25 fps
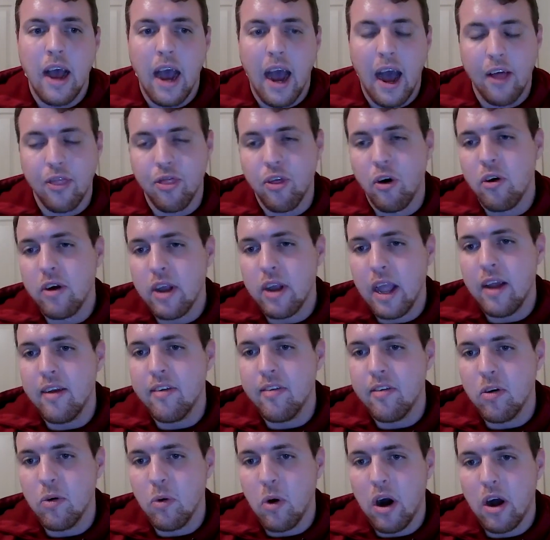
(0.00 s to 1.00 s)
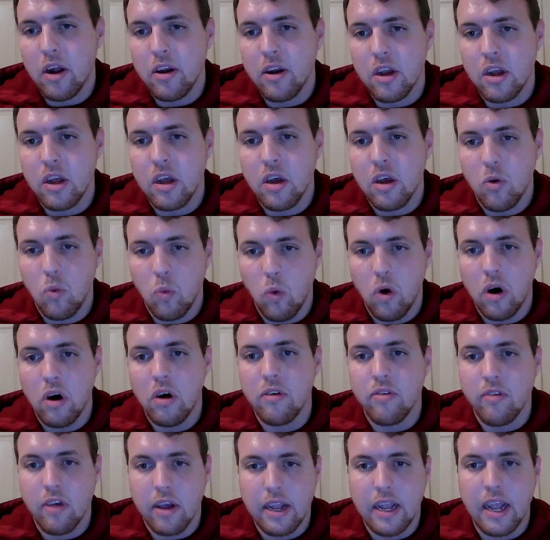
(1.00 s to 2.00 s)
I thought Casey Roddick
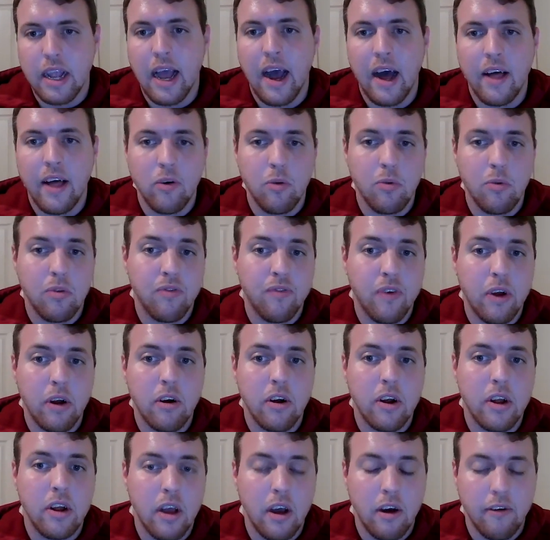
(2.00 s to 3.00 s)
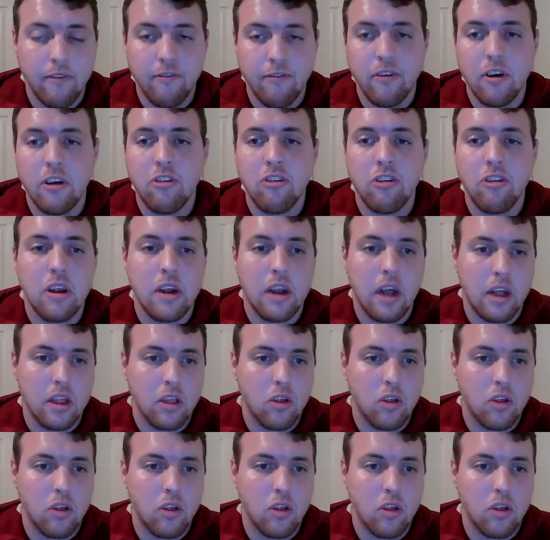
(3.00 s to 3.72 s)
was a guy that was very efficient.